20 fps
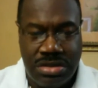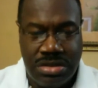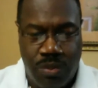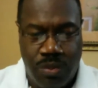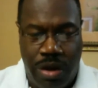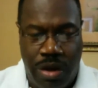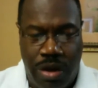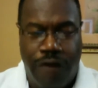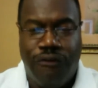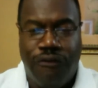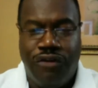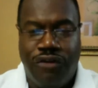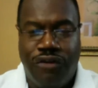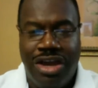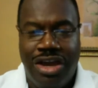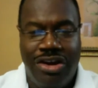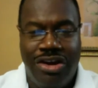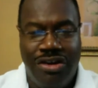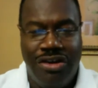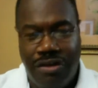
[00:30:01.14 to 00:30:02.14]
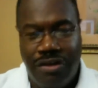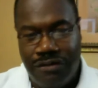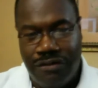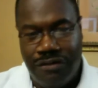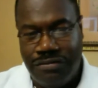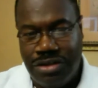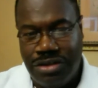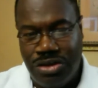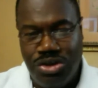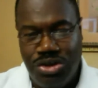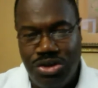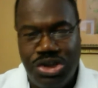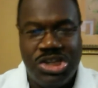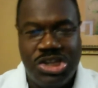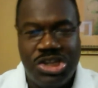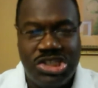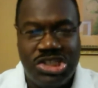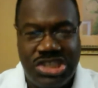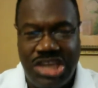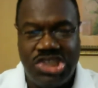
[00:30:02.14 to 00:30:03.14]
welfare, of
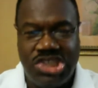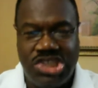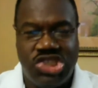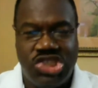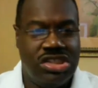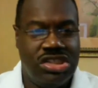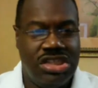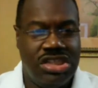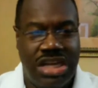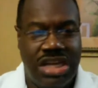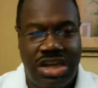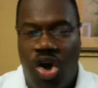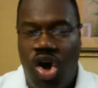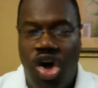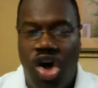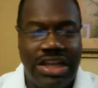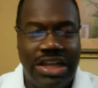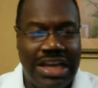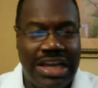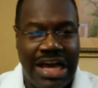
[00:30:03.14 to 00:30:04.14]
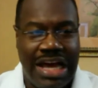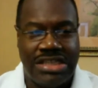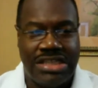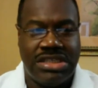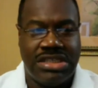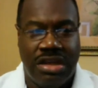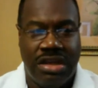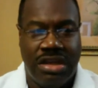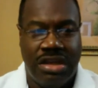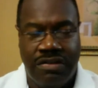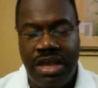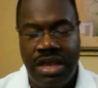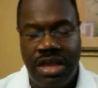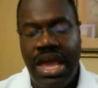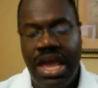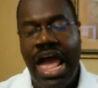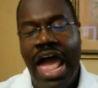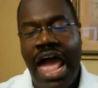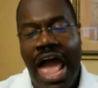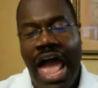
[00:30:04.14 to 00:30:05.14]
unionization, and all that kind of stuff
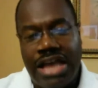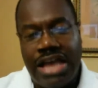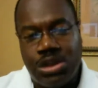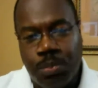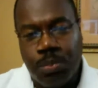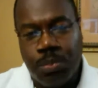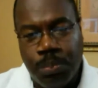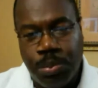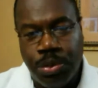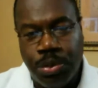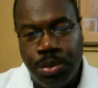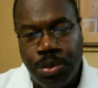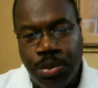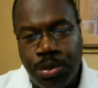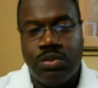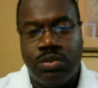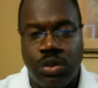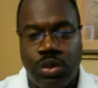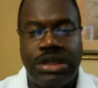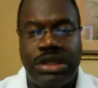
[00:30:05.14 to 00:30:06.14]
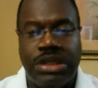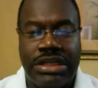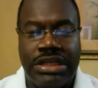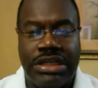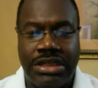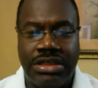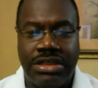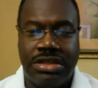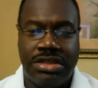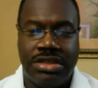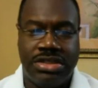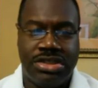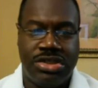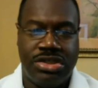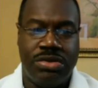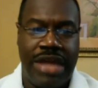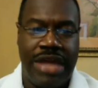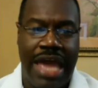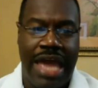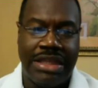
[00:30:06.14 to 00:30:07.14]
has put really the
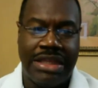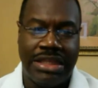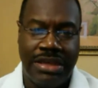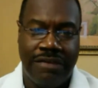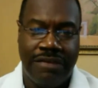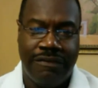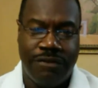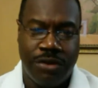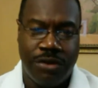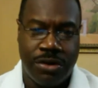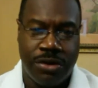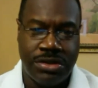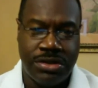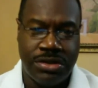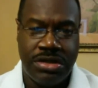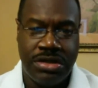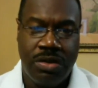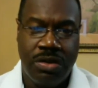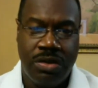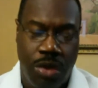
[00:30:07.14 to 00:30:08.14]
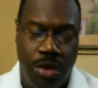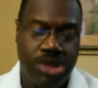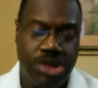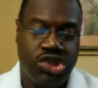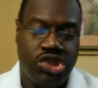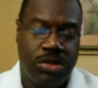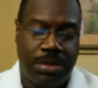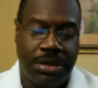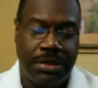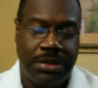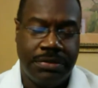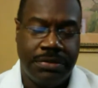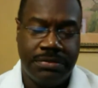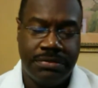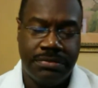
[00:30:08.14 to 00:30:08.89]
student athlete first, where it should be.